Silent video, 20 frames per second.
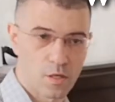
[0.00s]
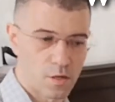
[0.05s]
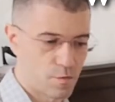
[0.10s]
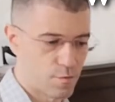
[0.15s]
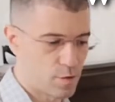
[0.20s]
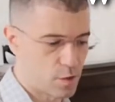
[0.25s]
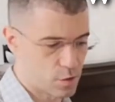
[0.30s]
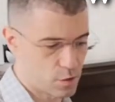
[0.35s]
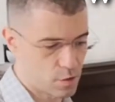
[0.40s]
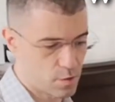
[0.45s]

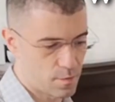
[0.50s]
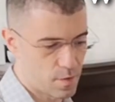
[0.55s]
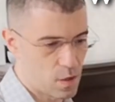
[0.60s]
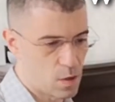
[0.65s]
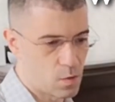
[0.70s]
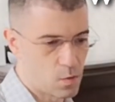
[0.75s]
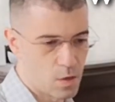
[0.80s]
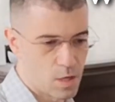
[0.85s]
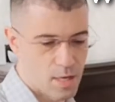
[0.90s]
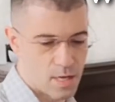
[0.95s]
first of
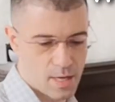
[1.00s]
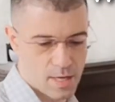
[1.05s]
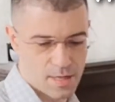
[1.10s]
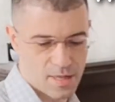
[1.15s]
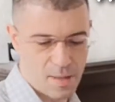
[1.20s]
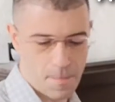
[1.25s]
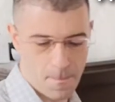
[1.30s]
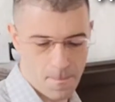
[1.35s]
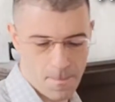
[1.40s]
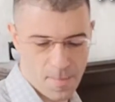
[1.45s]
all. The
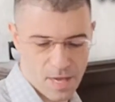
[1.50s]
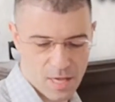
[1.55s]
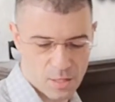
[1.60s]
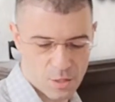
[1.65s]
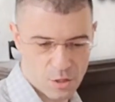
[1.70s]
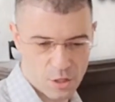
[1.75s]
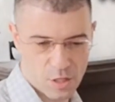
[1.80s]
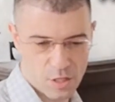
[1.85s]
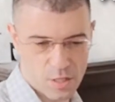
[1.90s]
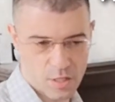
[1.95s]

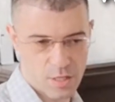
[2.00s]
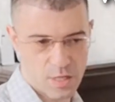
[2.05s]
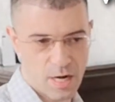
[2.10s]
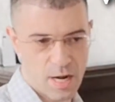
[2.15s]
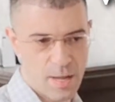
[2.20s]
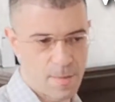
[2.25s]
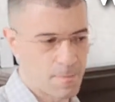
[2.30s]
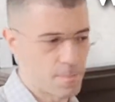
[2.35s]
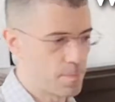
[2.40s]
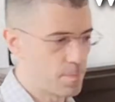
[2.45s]

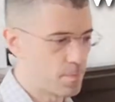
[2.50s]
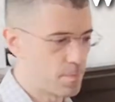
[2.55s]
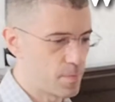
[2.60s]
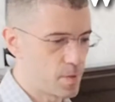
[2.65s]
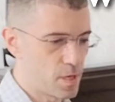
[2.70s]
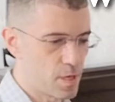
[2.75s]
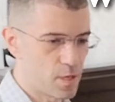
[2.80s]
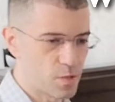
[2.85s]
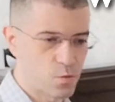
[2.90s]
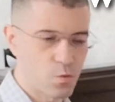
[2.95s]
major,
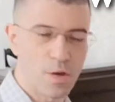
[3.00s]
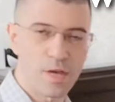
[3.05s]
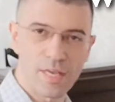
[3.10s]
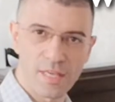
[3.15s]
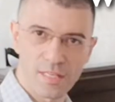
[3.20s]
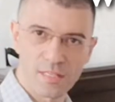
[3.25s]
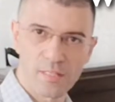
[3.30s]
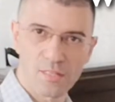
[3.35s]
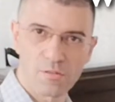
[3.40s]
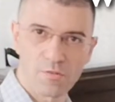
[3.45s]
it's quite
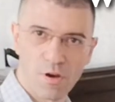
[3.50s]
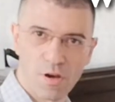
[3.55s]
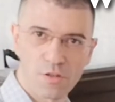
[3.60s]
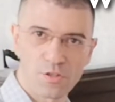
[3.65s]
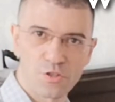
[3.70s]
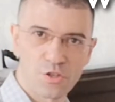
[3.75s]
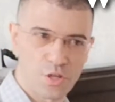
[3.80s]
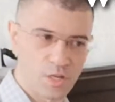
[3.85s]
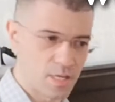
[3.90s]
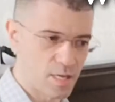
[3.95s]
easy to
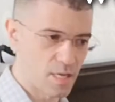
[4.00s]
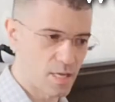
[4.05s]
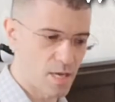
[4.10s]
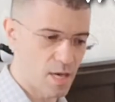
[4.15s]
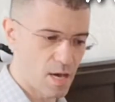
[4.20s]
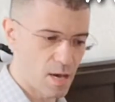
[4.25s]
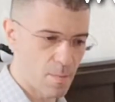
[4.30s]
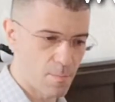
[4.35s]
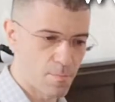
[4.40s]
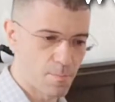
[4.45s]
actually
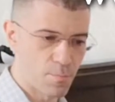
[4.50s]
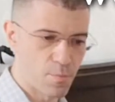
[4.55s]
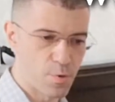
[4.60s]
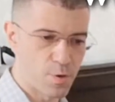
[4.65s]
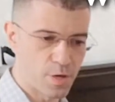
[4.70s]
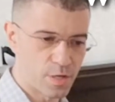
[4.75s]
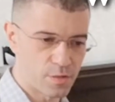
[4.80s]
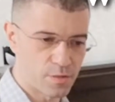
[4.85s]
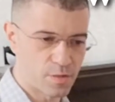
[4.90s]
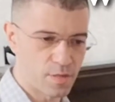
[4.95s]
put
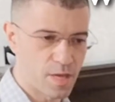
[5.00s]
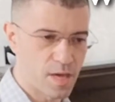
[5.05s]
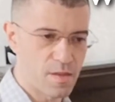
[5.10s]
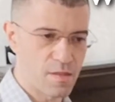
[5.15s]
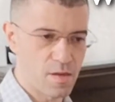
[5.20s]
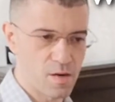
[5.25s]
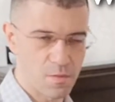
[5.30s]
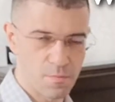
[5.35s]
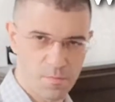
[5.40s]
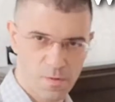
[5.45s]
it
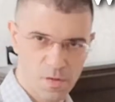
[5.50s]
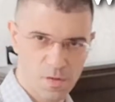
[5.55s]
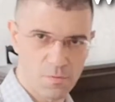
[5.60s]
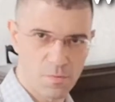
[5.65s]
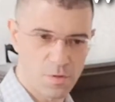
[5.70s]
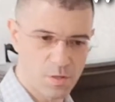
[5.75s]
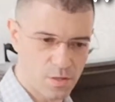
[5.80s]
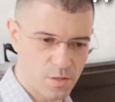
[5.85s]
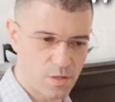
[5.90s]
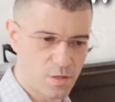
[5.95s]
together, but
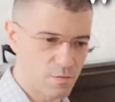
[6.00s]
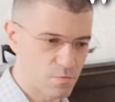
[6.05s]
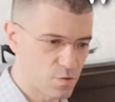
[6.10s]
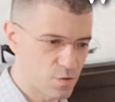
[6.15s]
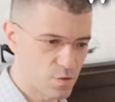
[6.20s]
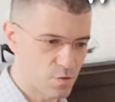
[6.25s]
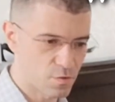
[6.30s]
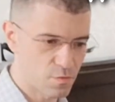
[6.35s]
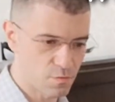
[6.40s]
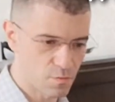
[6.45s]
we're going to
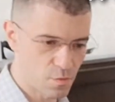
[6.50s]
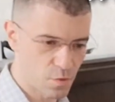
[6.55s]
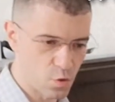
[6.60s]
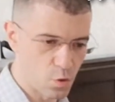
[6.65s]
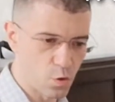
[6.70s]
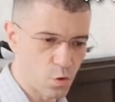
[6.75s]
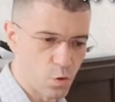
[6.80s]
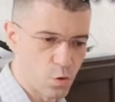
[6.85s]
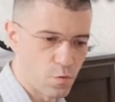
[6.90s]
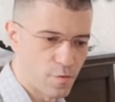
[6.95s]
just
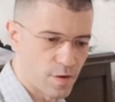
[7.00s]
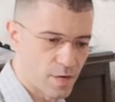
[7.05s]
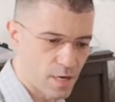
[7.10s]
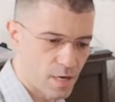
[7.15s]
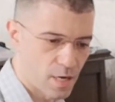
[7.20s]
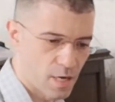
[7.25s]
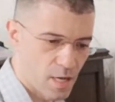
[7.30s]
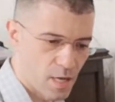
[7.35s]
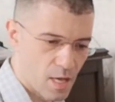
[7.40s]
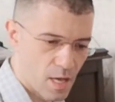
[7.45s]
go over
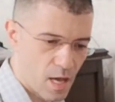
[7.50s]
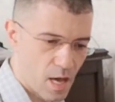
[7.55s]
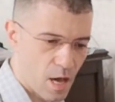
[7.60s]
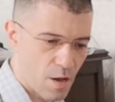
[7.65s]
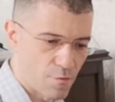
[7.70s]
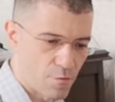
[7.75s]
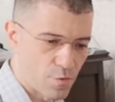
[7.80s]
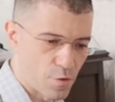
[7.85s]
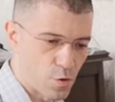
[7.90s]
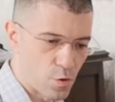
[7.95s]
a
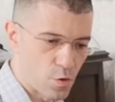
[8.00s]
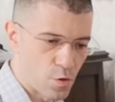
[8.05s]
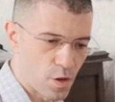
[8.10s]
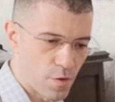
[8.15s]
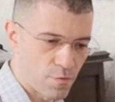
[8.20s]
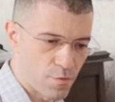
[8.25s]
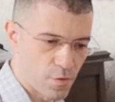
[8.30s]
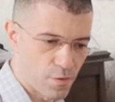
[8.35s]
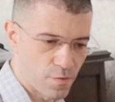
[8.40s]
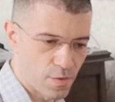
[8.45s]

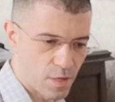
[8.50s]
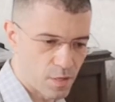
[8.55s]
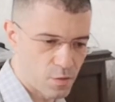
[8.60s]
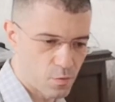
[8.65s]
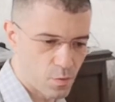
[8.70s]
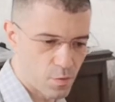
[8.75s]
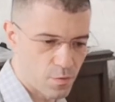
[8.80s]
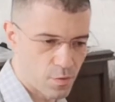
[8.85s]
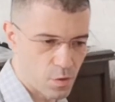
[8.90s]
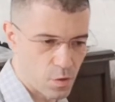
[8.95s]
few things
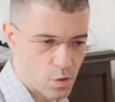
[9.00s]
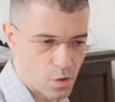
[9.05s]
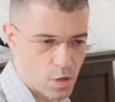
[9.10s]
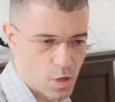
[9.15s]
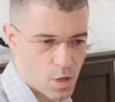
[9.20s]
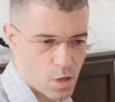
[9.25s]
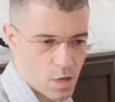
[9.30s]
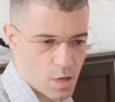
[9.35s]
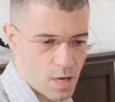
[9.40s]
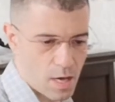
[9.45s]
with you
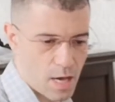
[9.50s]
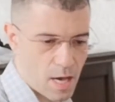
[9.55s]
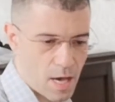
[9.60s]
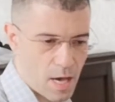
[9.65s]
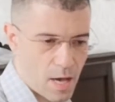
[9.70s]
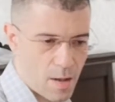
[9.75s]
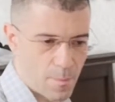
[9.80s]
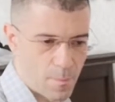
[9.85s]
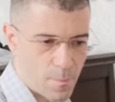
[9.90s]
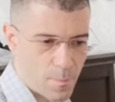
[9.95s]

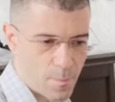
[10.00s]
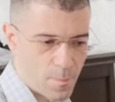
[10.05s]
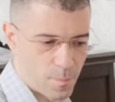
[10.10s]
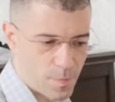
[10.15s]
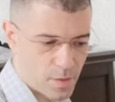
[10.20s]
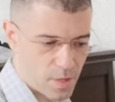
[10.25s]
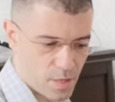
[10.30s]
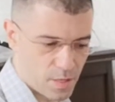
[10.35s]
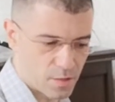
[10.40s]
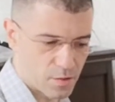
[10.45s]

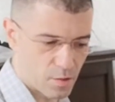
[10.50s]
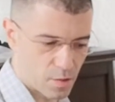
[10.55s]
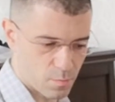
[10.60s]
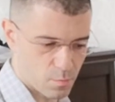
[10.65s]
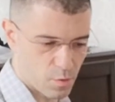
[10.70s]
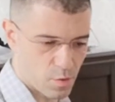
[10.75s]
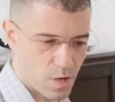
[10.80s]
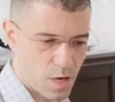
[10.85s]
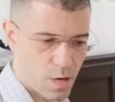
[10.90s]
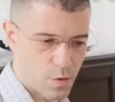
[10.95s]
in terms
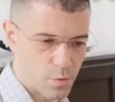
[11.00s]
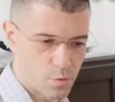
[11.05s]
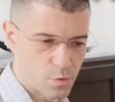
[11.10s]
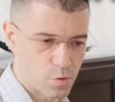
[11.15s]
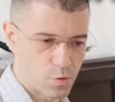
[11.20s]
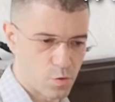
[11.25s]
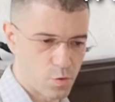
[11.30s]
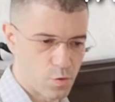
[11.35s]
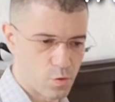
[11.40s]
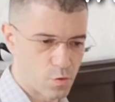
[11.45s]
of how
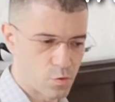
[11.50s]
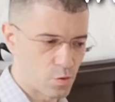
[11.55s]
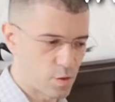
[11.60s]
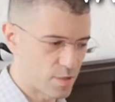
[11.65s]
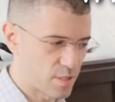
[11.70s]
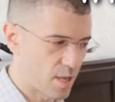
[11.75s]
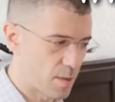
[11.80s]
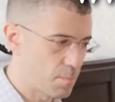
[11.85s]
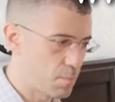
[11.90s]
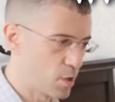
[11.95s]
to
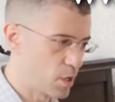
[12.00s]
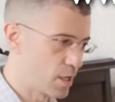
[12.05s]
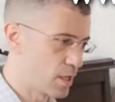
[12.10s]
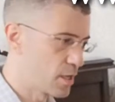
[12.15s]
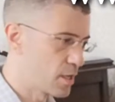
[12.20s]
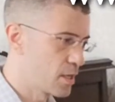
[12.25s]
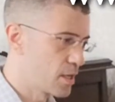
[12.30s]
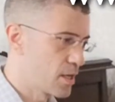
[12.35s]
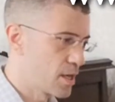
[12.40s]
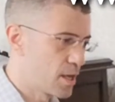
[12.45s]
assemble it.
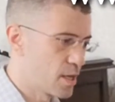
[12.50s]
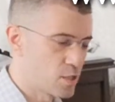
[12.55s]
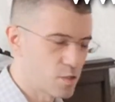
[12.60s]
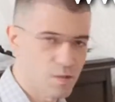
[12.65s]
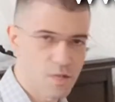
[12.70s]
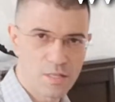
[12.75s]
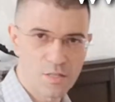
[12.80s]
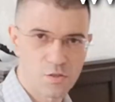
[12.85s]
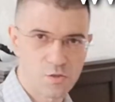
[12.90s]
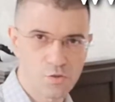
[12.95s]
It's
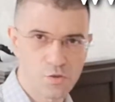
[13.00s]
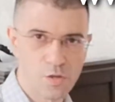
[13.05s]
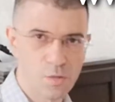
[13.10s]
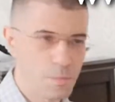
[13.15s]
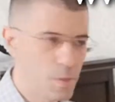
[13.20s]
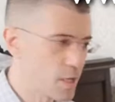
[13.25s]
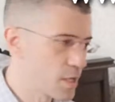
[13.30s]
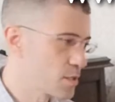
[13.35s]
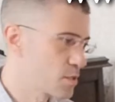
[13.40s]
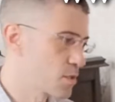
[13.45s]

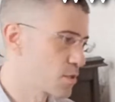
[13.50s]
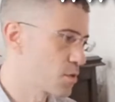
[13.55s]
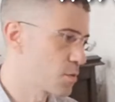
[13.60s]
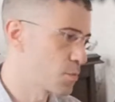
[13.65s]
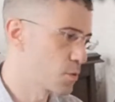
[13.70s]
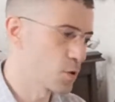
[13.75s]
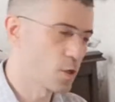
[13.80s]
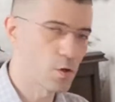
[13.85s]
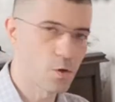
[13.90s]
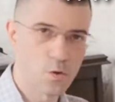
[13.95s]
extremely easy to
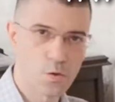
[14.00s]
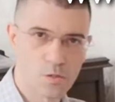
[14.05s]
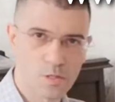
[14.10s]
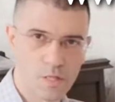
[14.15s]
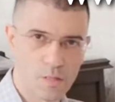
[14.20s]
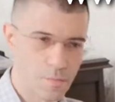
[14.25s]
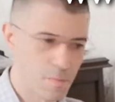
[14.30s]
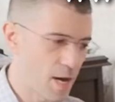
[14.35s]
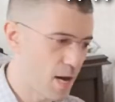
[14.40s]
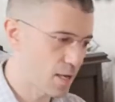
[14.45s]
put the cord at
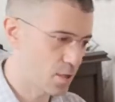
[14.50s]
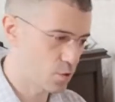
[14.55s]
the back,